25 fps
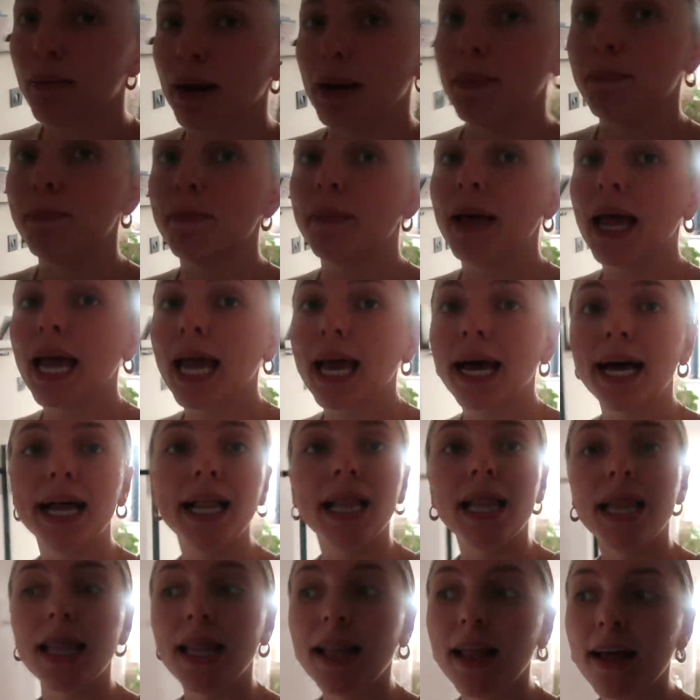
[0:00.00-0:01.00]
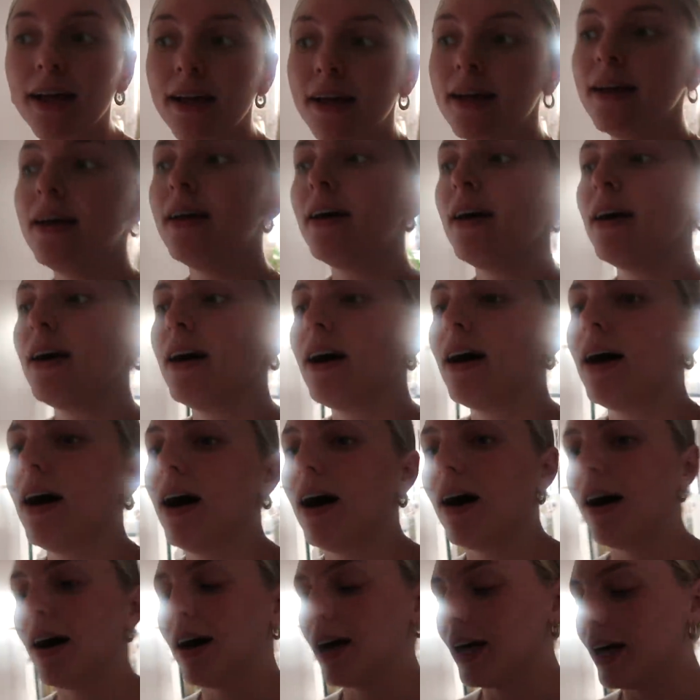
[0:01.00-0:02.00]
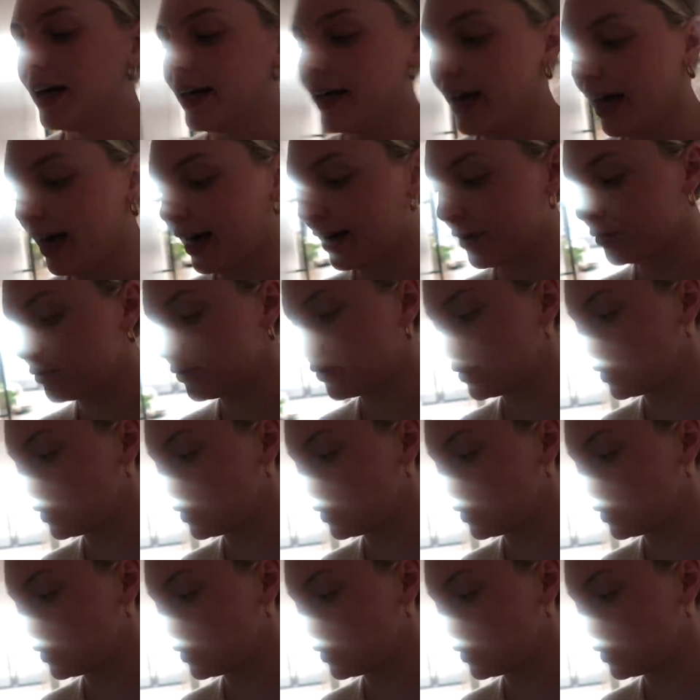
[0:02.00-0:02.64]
my mail. I have